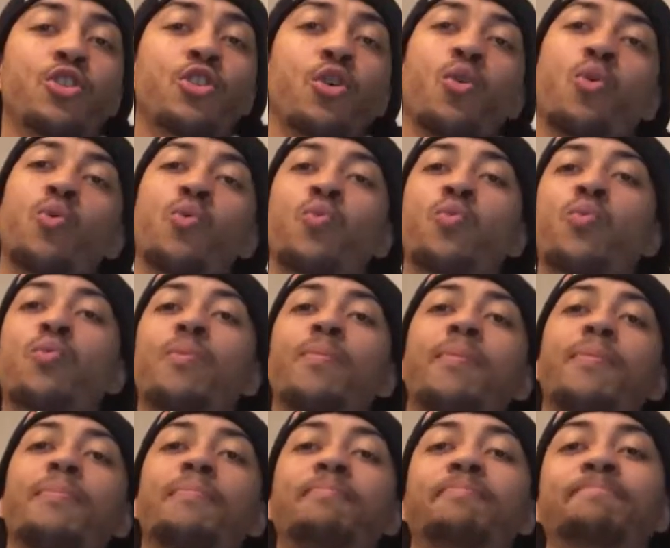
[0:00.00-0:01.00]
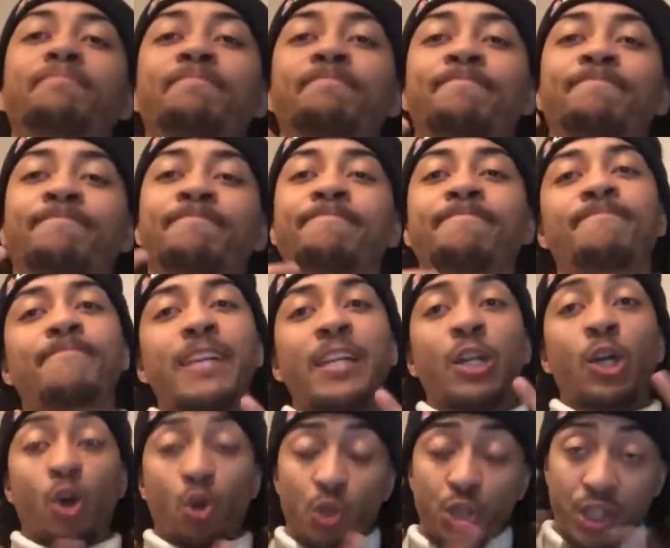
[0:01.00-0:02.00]
So,
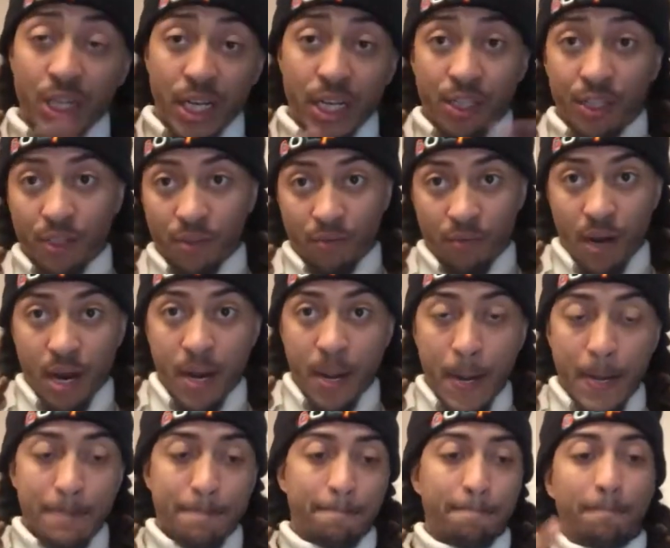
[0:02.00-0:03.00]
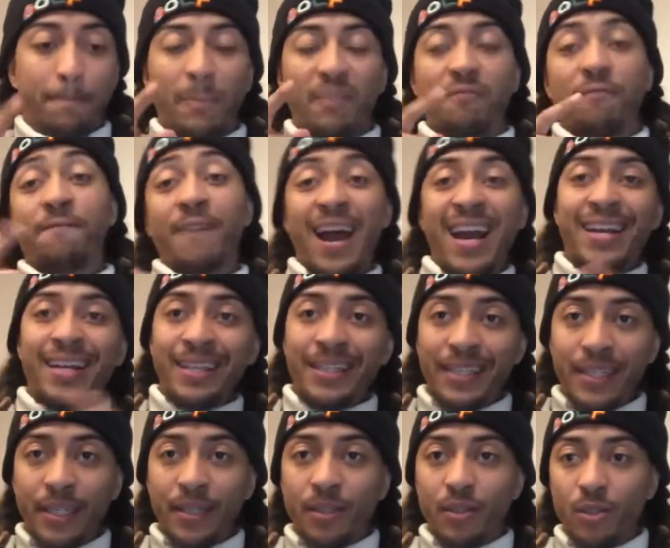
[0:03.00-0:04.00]
negotiation, right? Finding
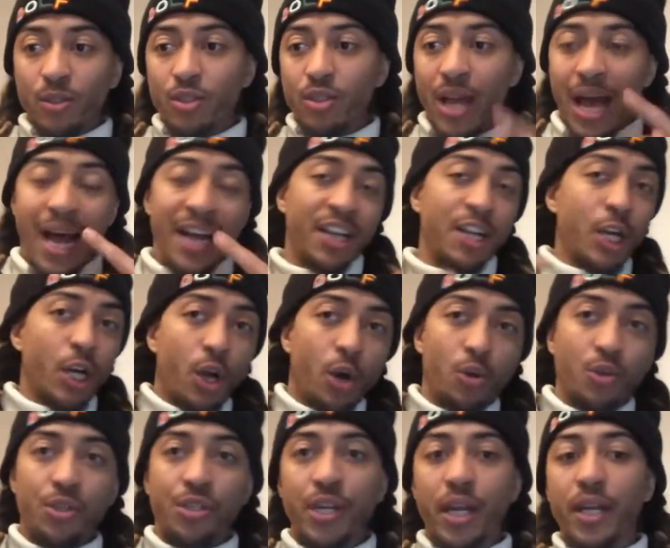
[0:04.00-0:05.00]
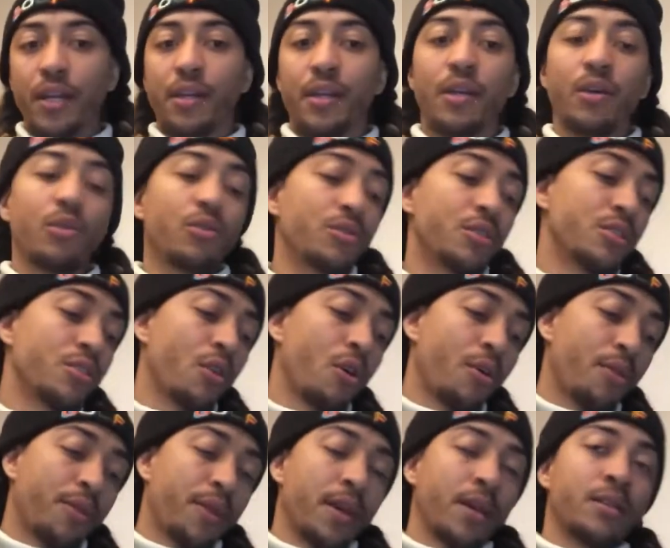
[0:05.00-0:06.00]
deals, how to negotiate deals. These are
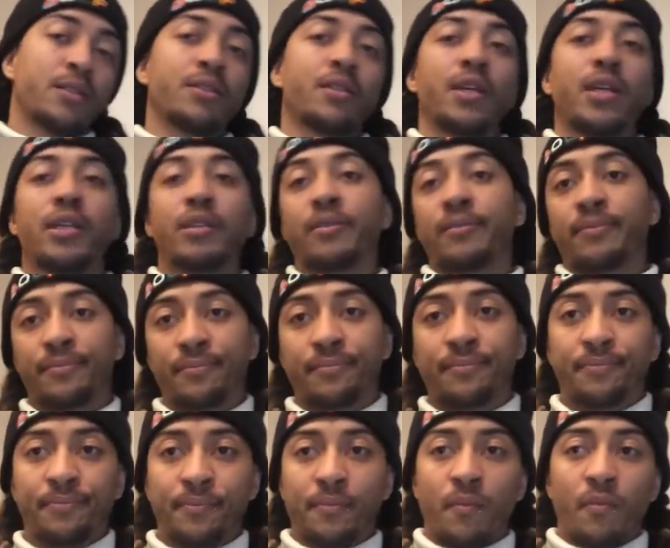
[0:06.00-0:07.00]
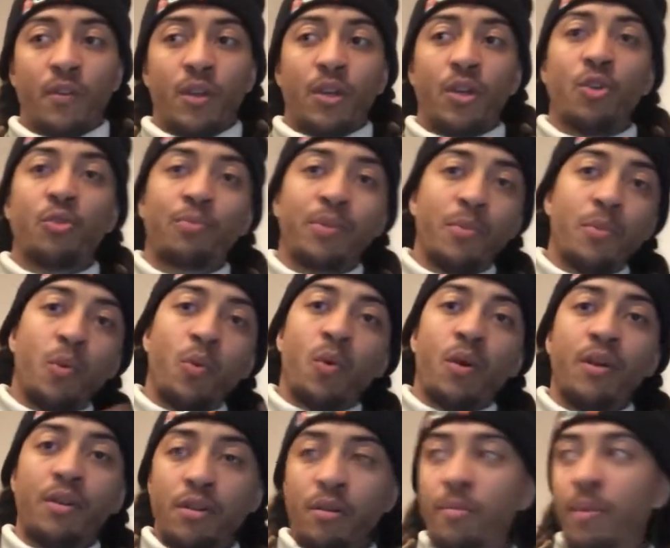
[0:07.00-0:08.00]
all things that, you know, people
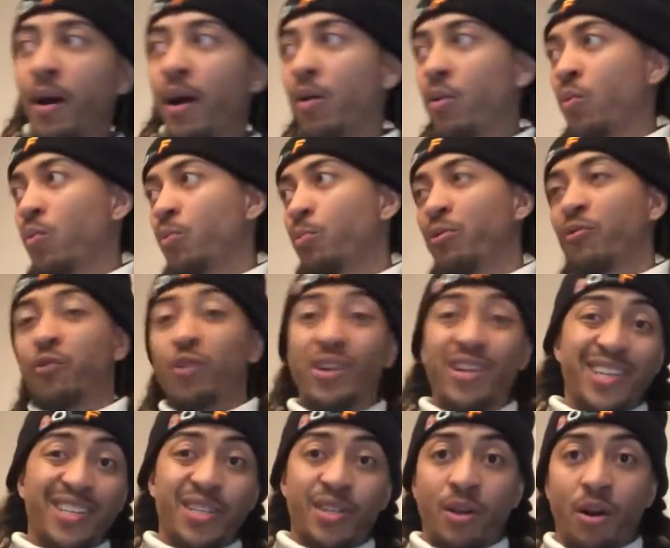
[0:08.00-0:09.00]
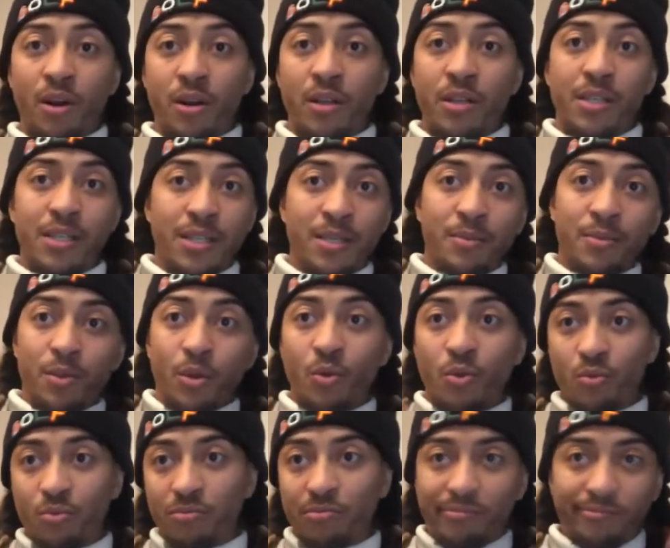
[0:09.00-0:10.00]
wonder about before they get started. It seems
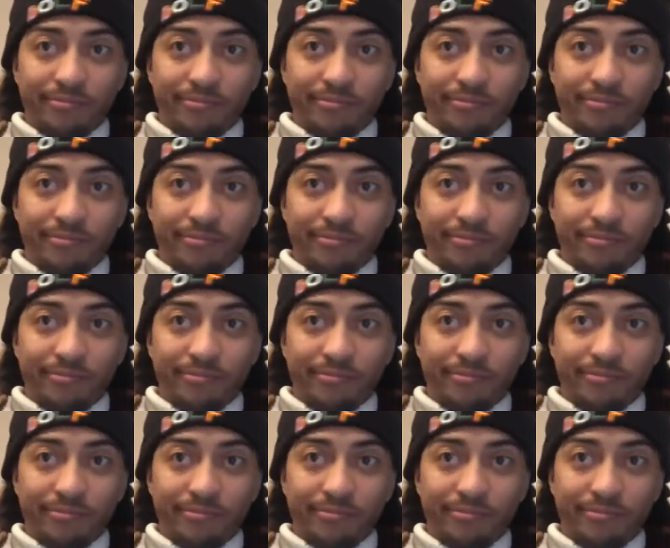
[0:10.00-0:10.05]
so.